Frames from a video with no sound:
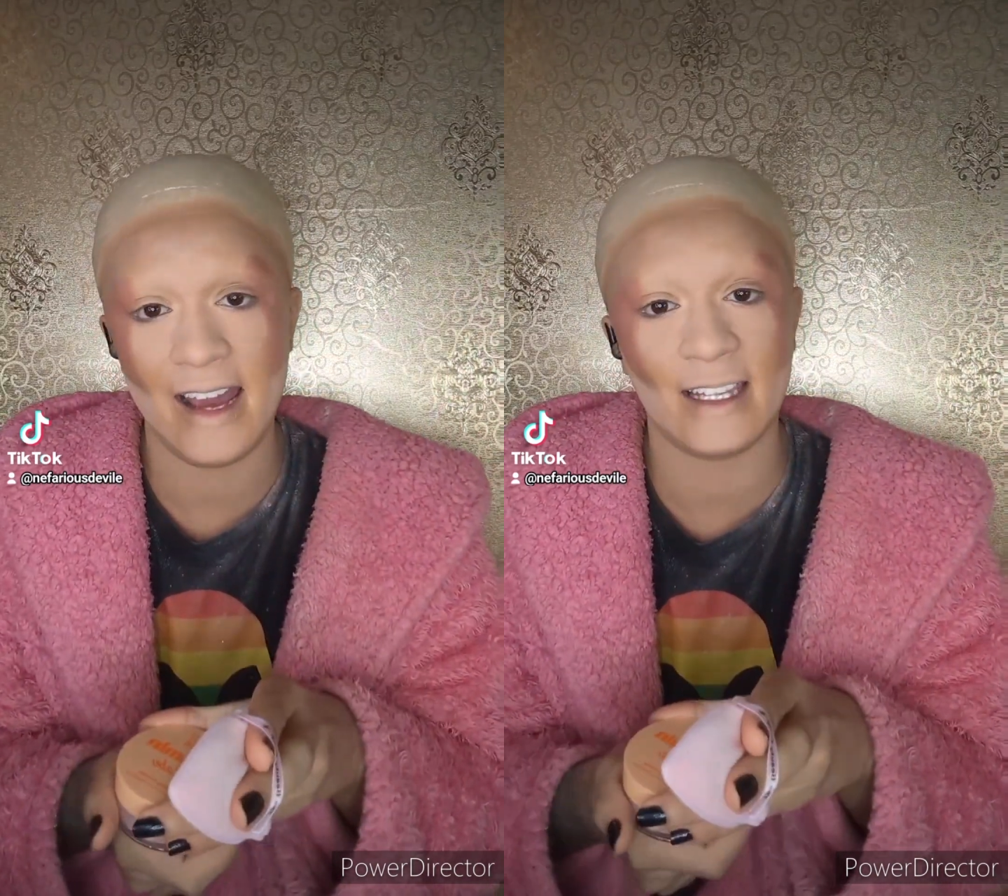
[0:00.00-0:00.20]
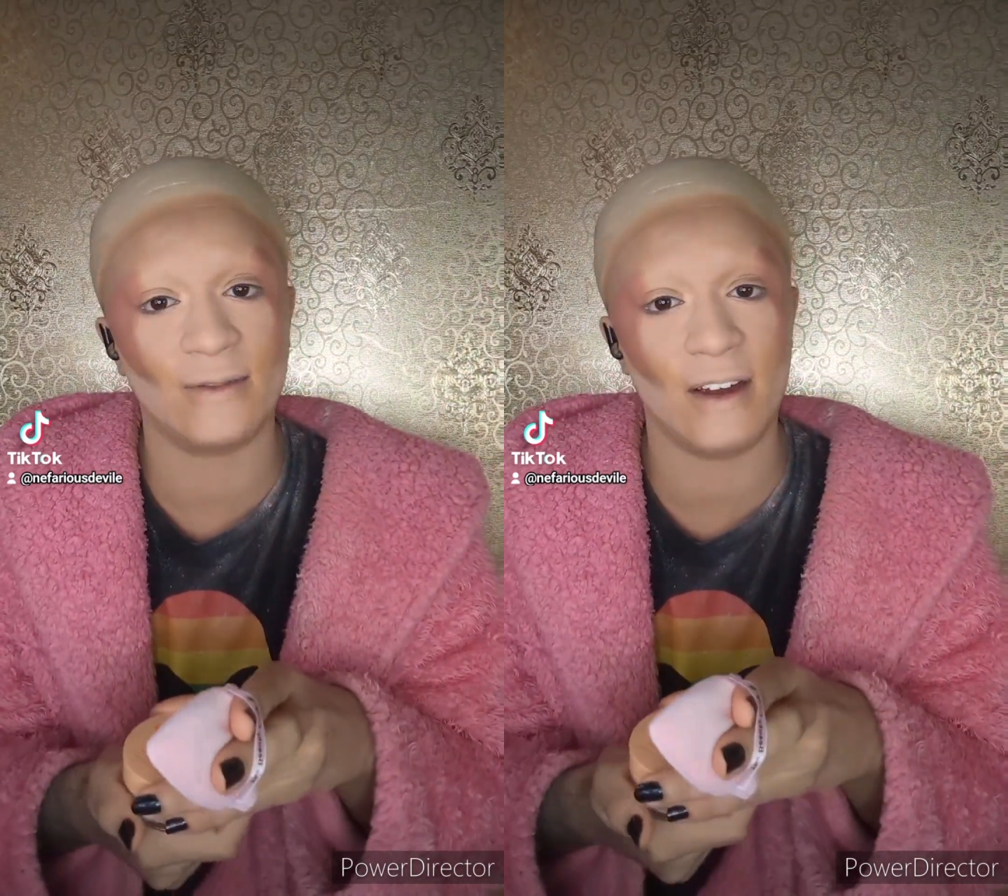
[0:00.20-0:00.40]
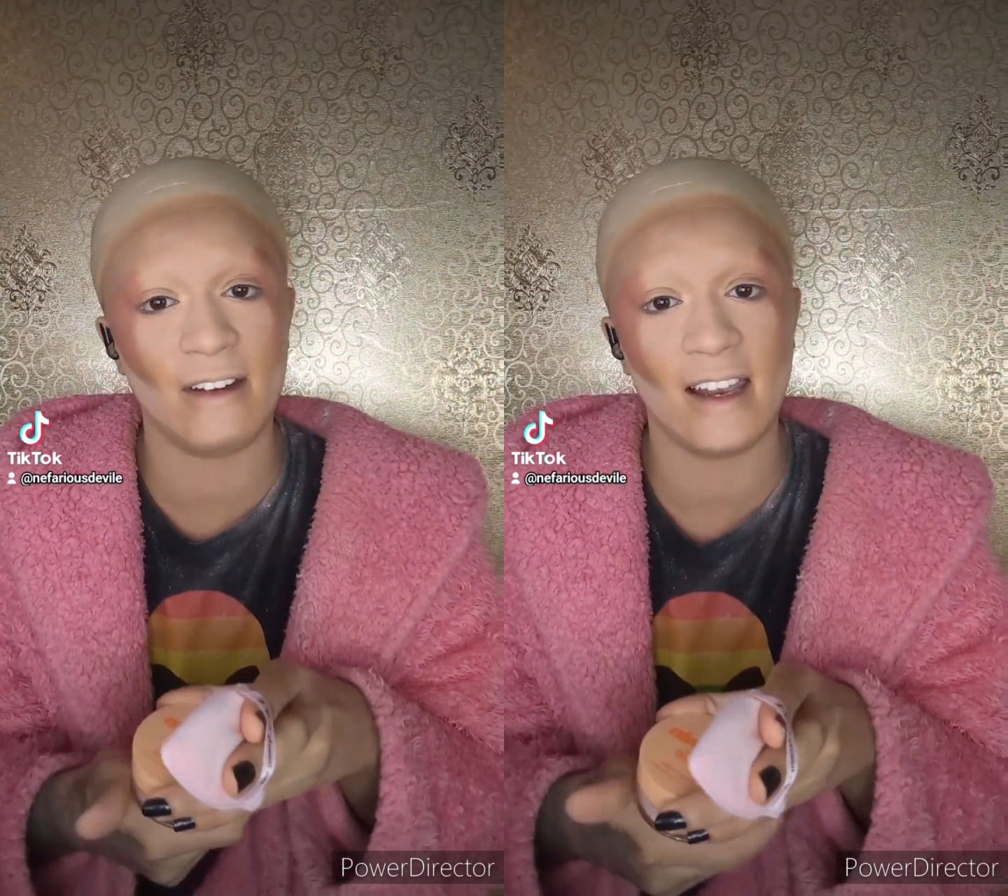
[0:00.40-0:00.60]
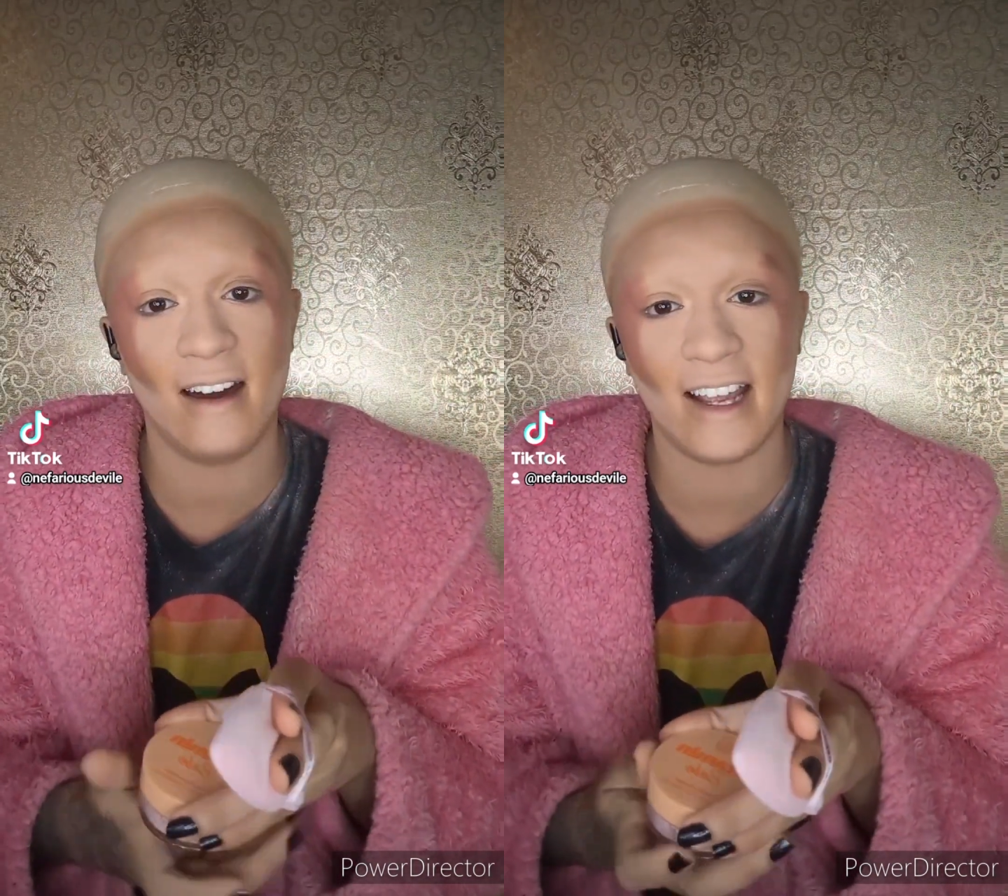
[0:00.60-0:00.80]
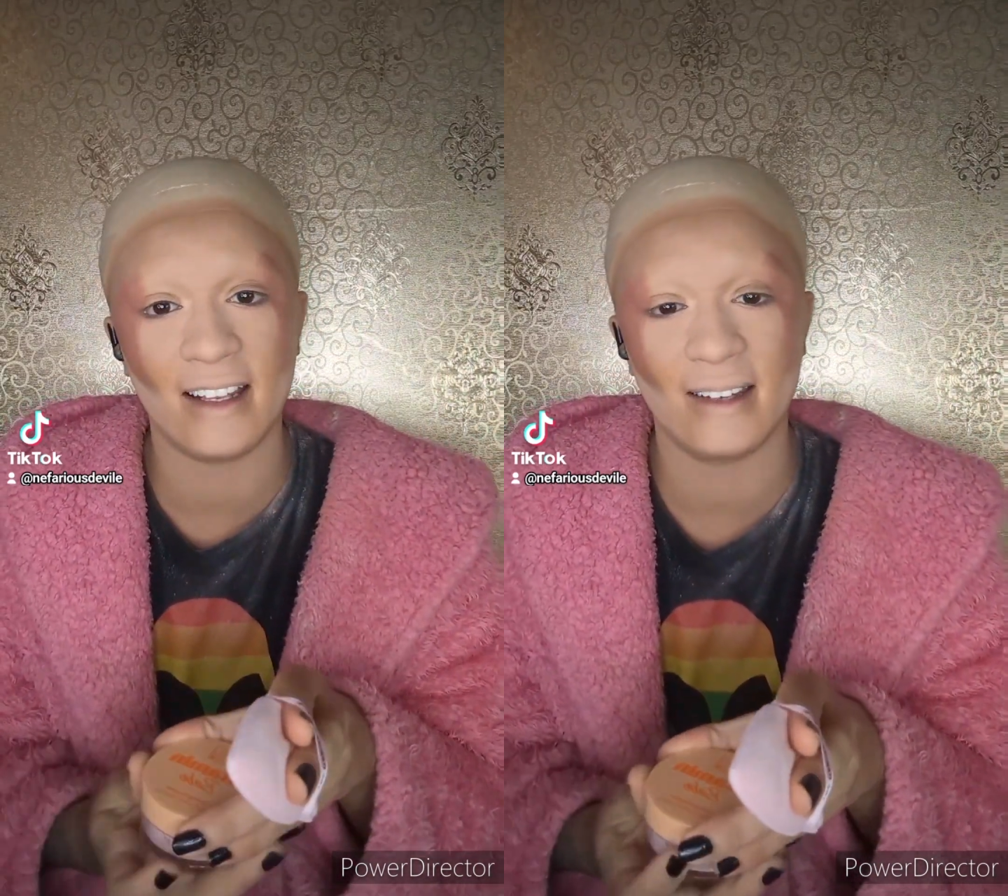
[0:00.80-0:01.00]
It's very
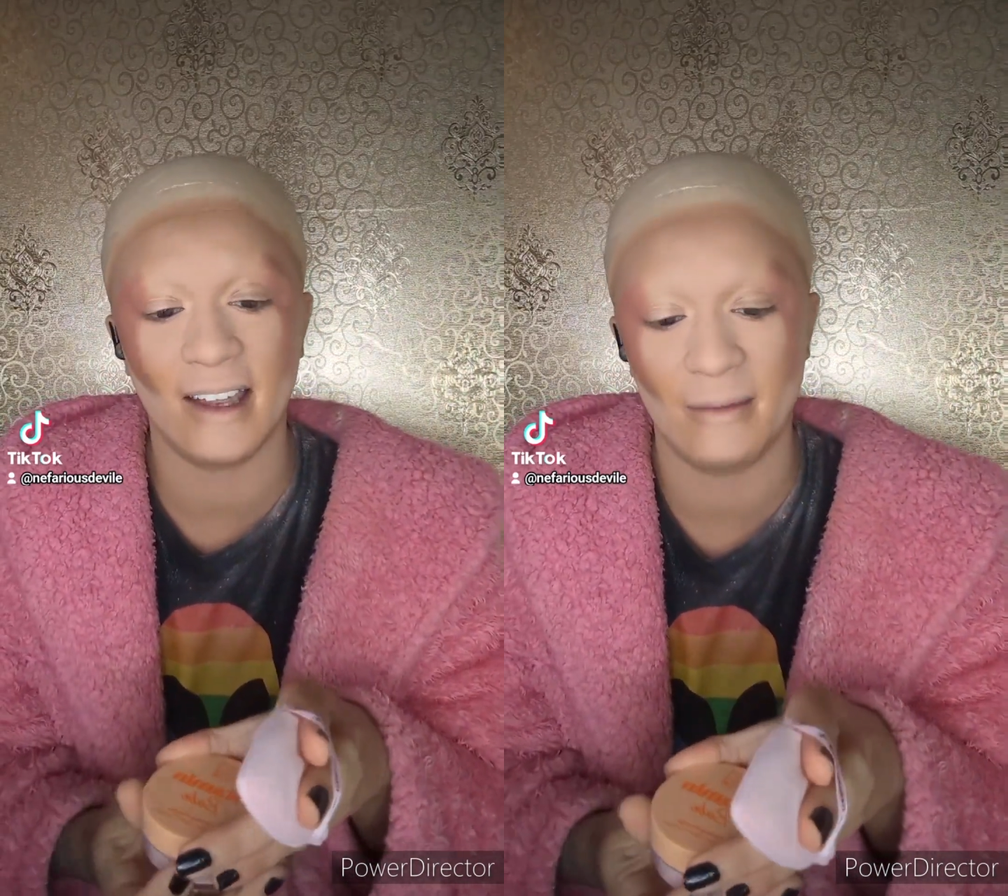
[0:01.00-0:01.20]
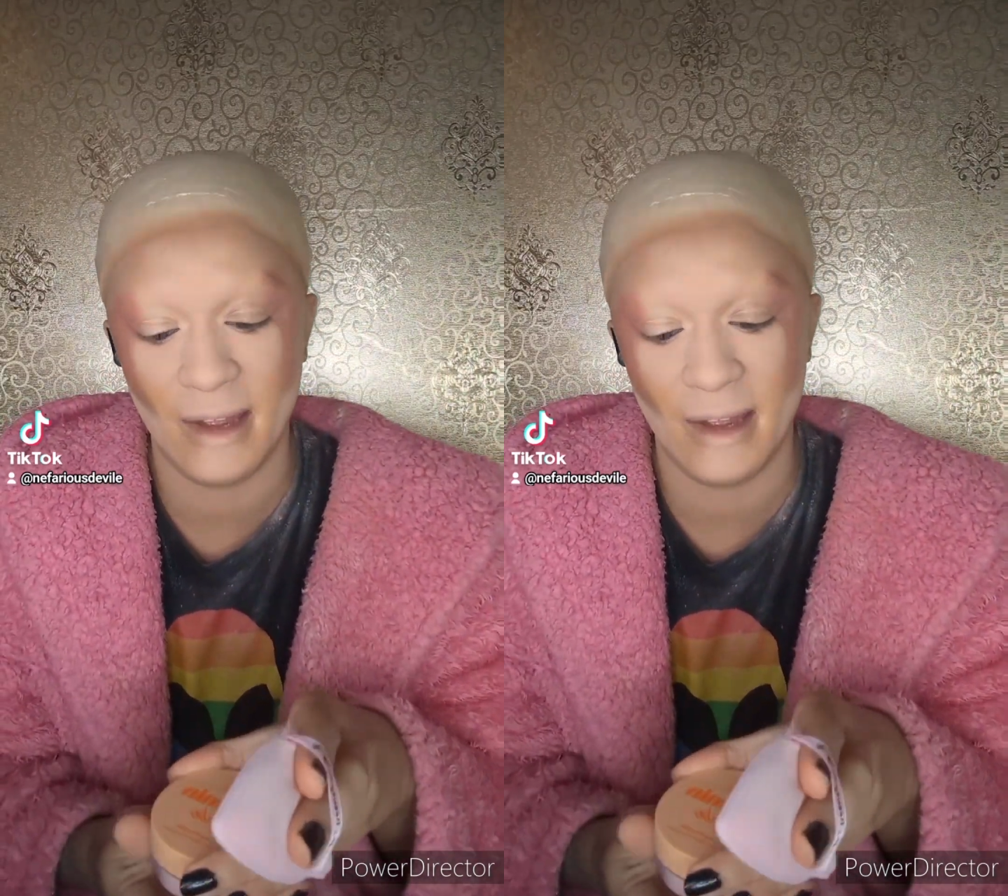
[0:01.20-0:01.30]
light